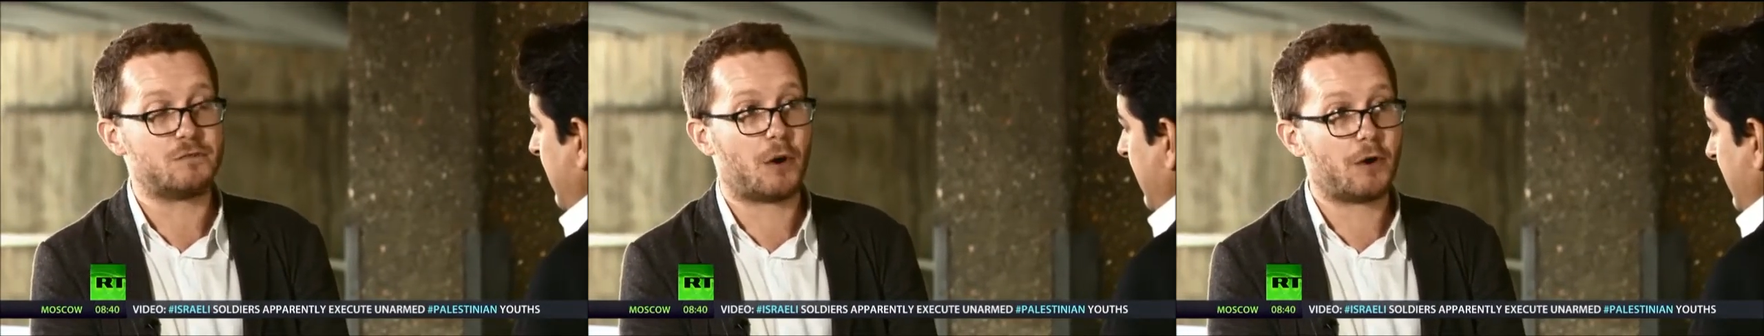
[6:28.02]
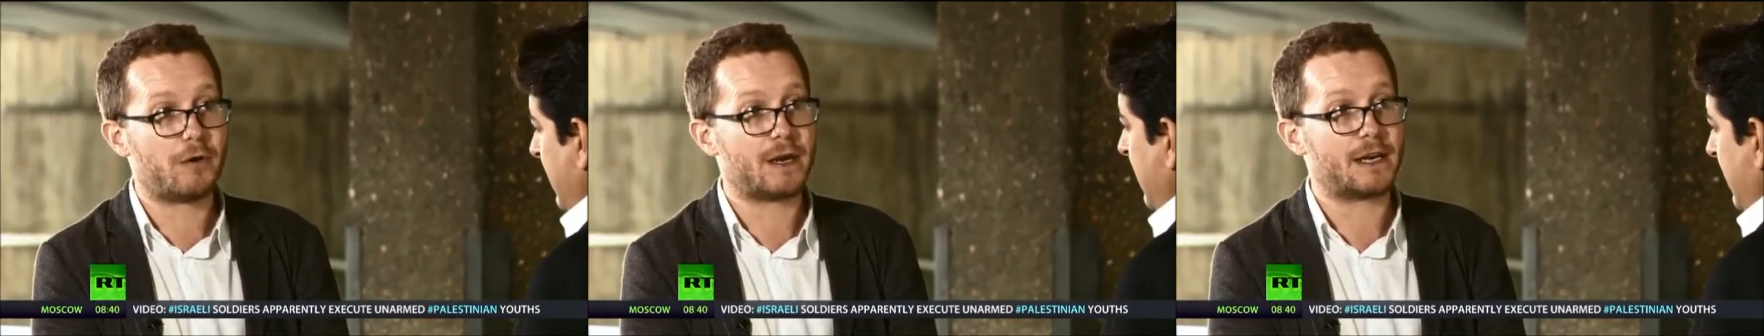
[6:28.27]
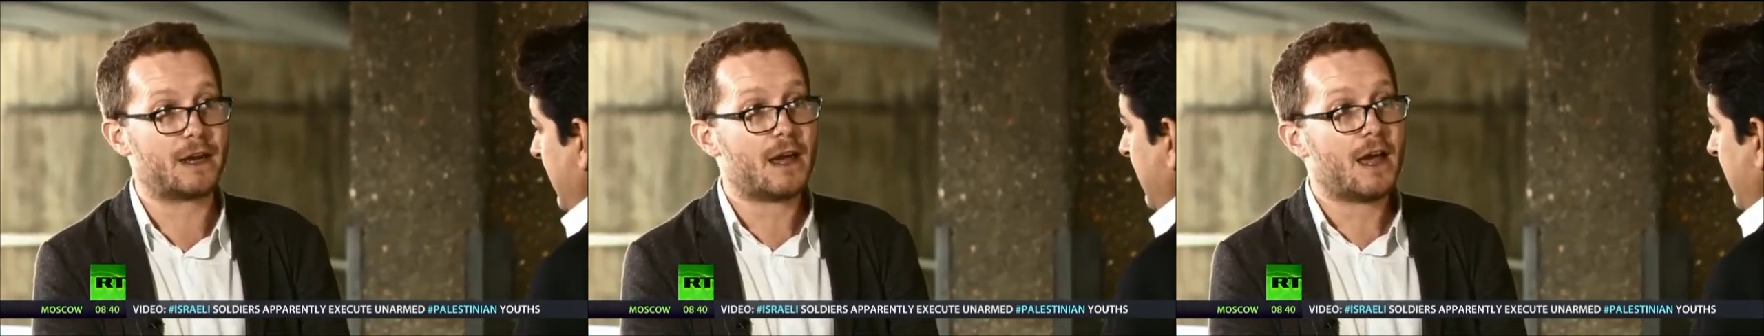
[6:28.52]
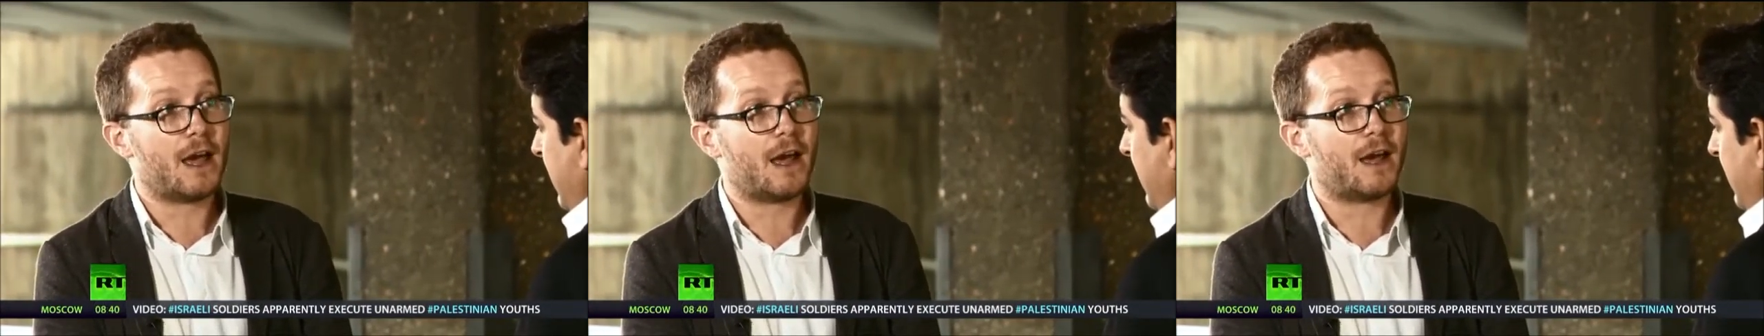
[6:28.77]
borrowing.
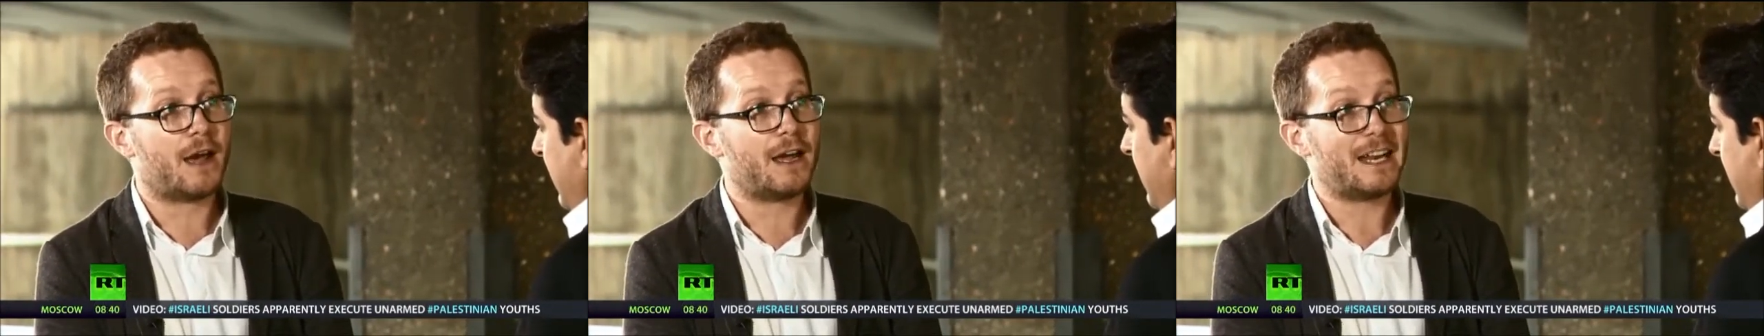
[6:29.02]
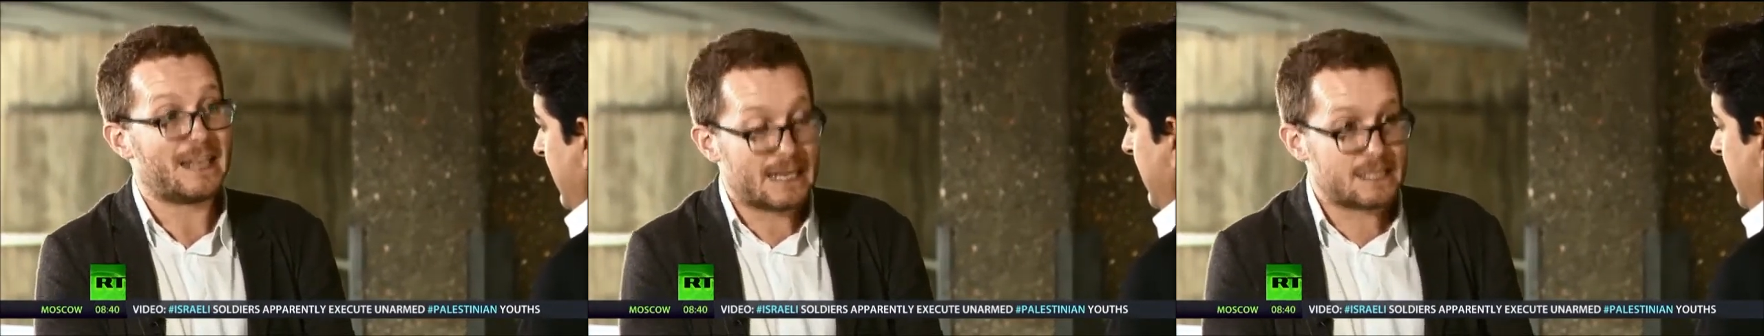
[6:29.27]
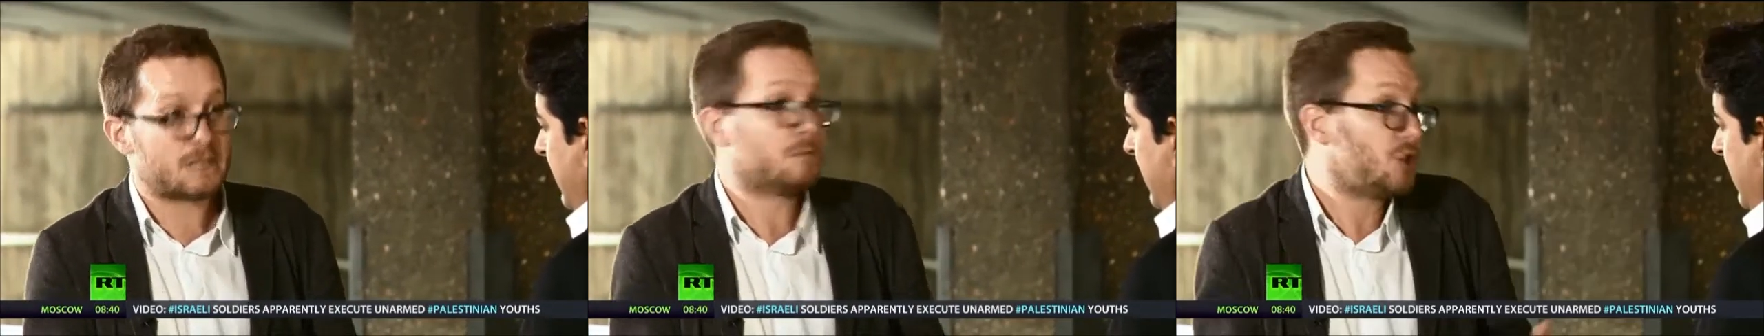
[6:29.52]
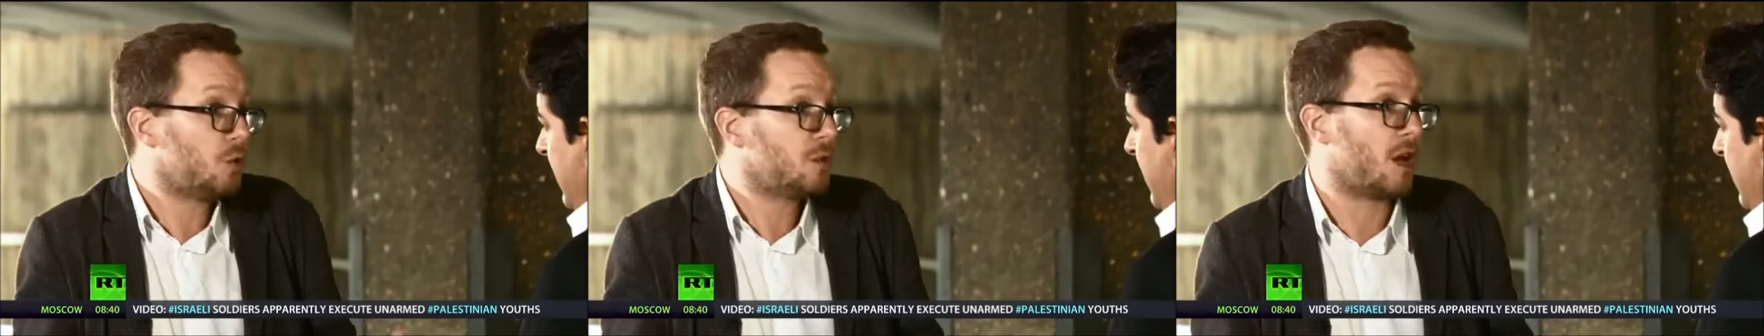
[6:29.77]
In his
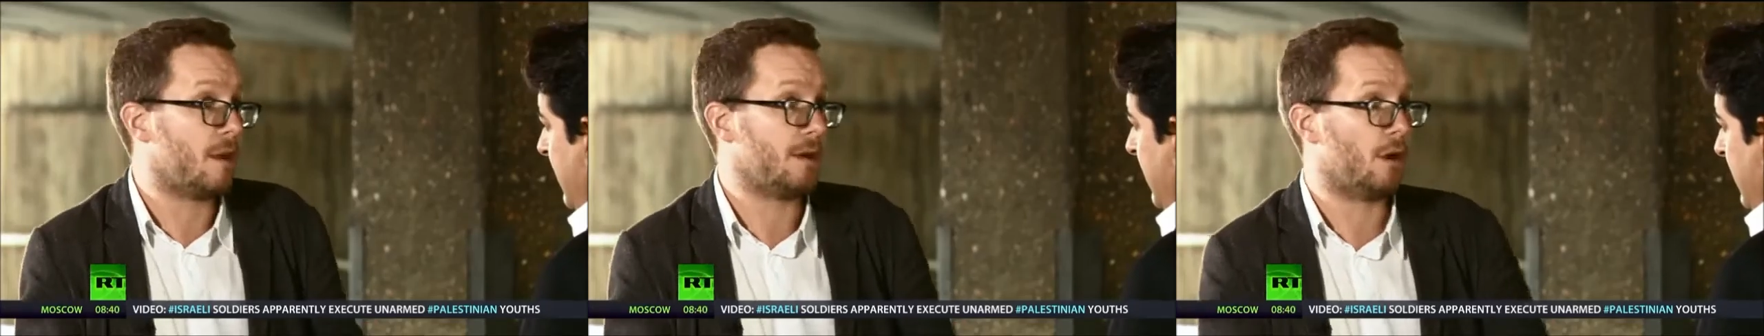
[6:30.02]
short time in